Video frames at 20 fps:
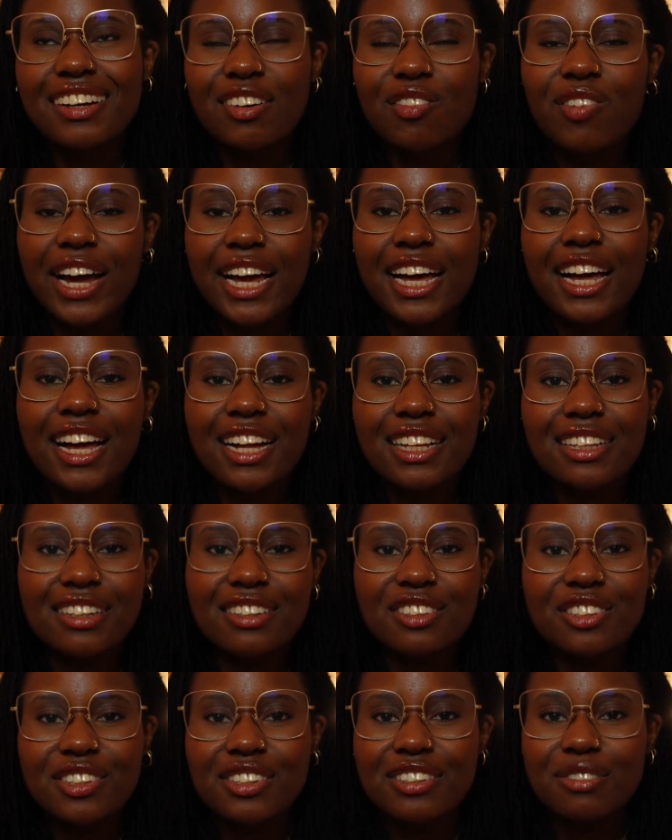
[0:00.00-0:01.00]
why can't
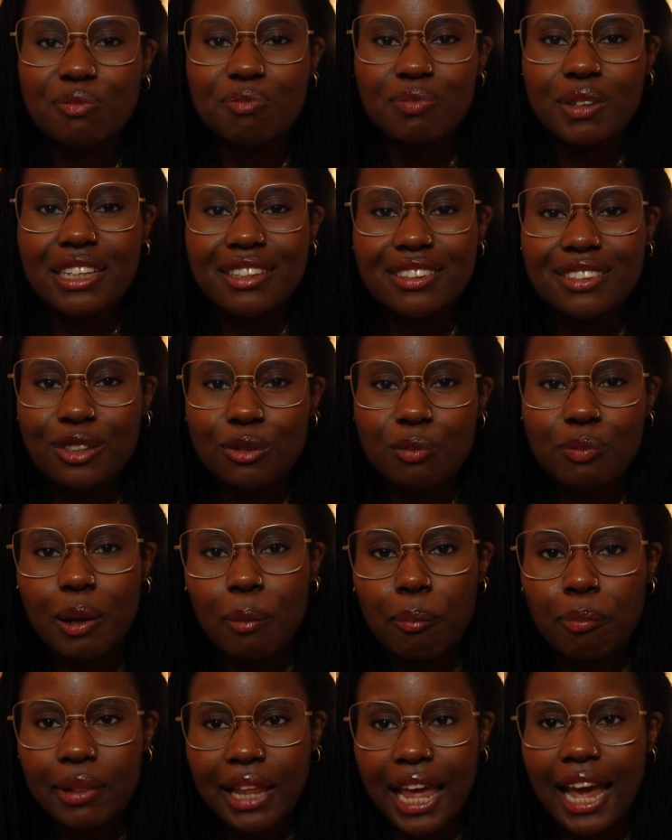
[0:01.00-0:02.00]
it just be super
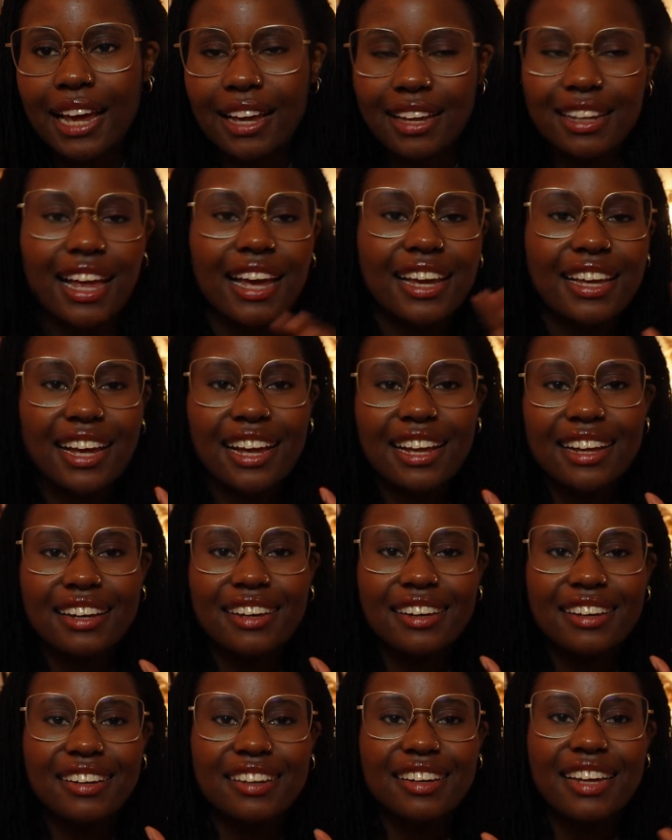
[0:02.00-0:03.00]
black? Like,
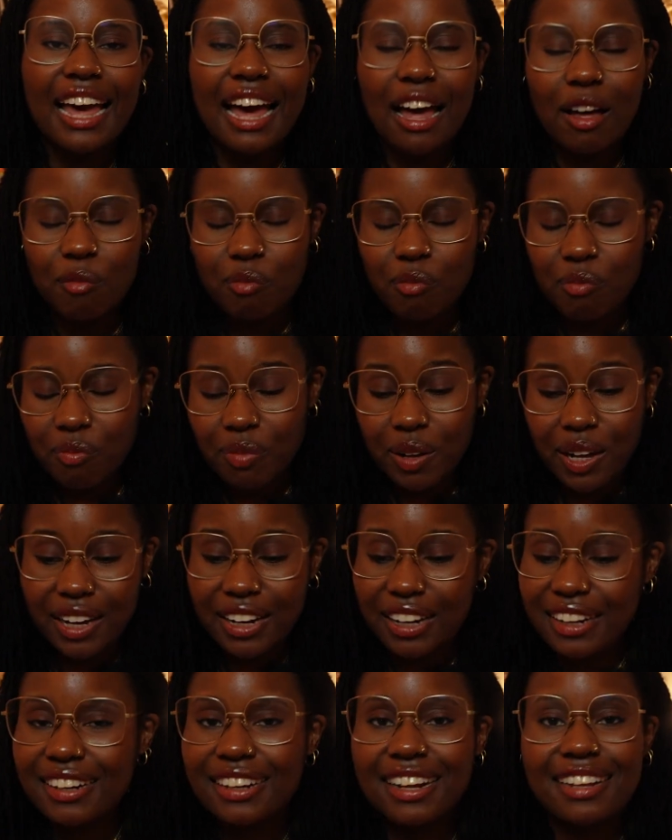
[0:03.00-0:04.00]
yeah,
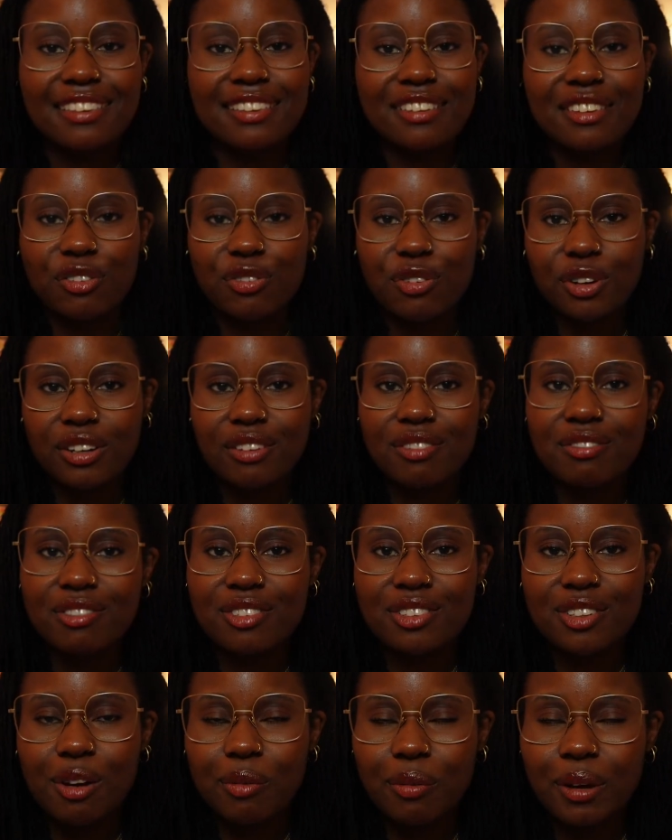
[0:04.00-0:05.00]
but that's a different
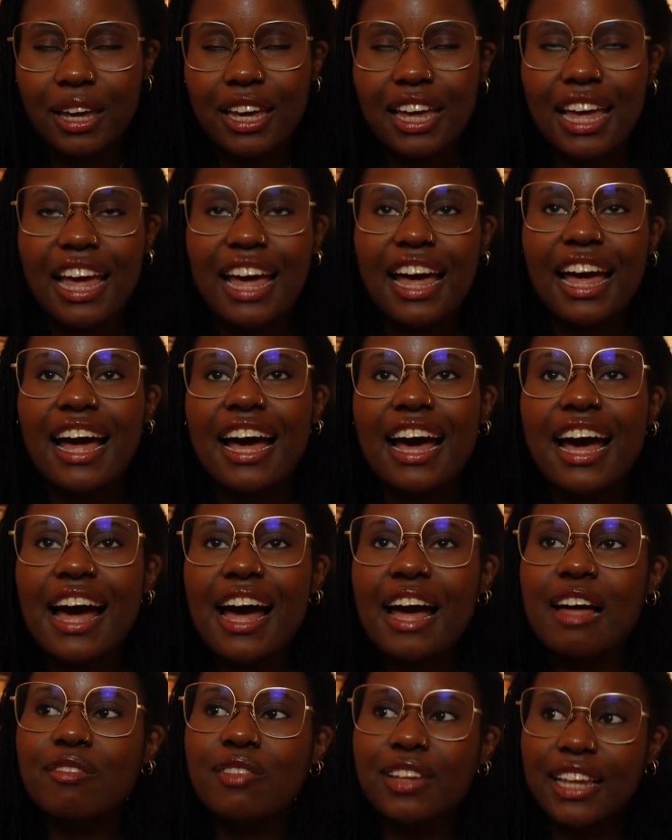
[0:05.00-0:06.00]
topic.
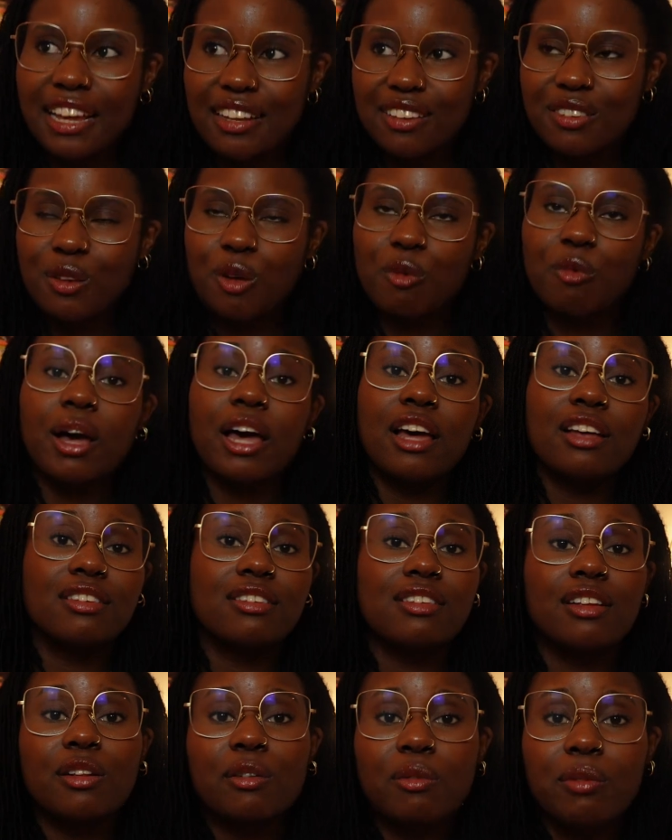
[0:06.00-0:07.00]
Yeah, so I
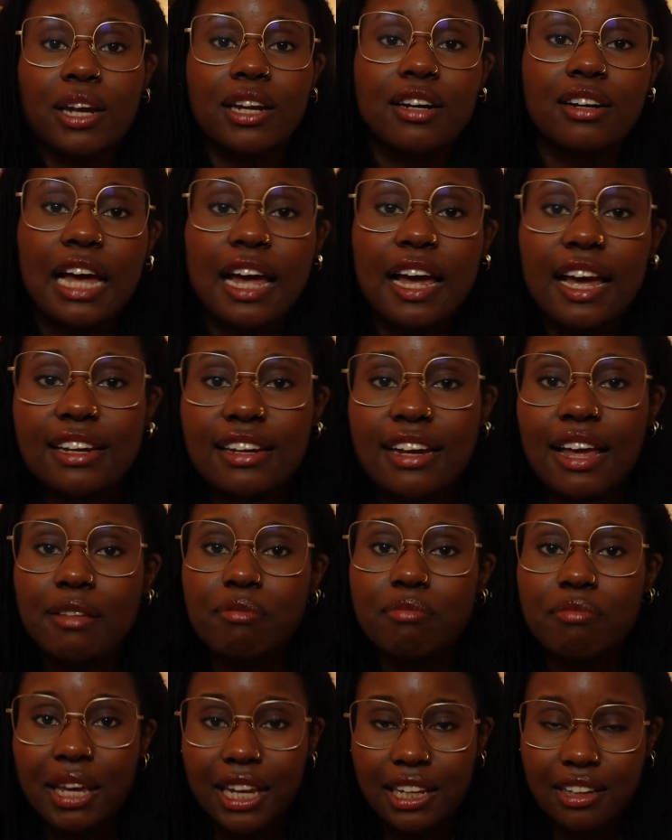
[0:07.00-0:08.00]
still went ahead
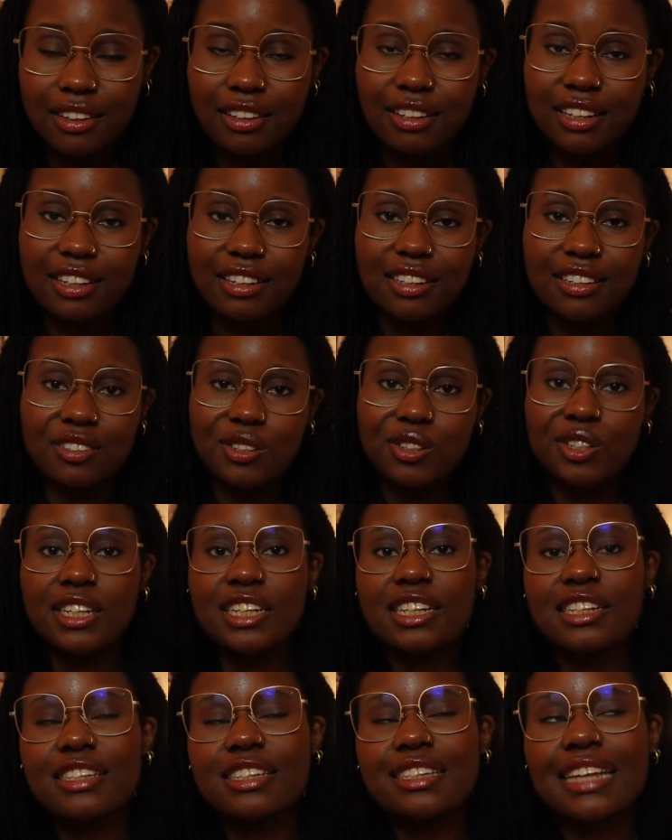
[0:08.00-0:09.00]
and made the
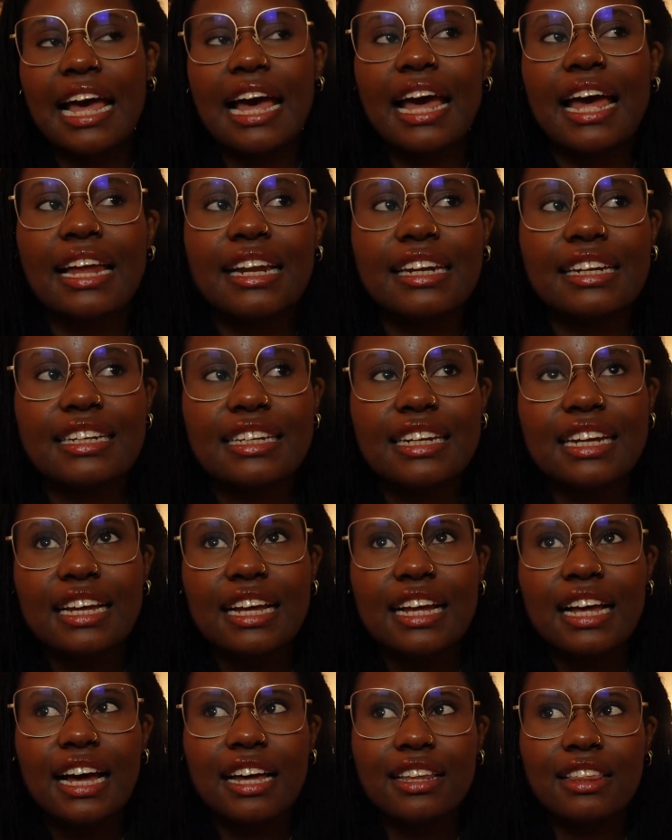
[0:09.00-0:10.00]
jeans, and
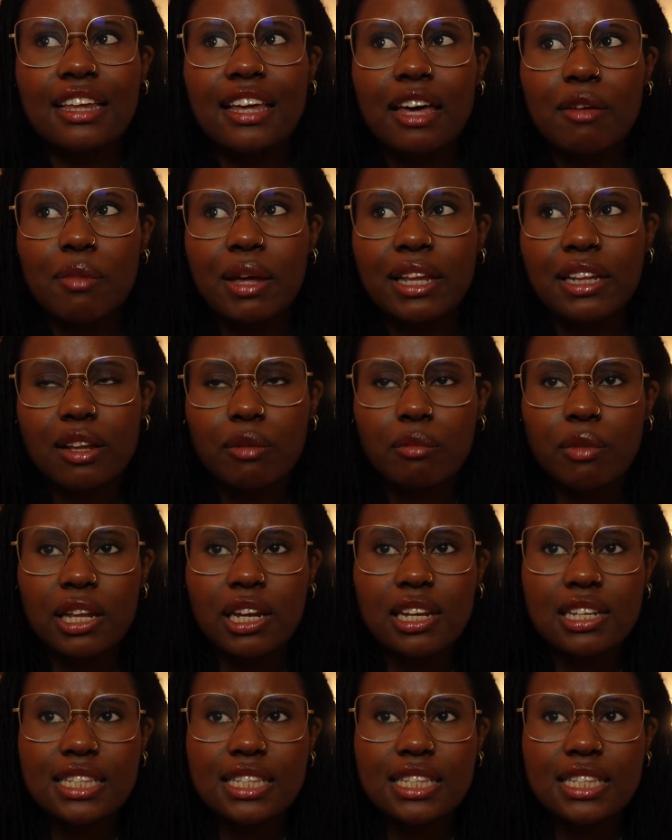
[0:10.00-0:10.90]
I think I made them in a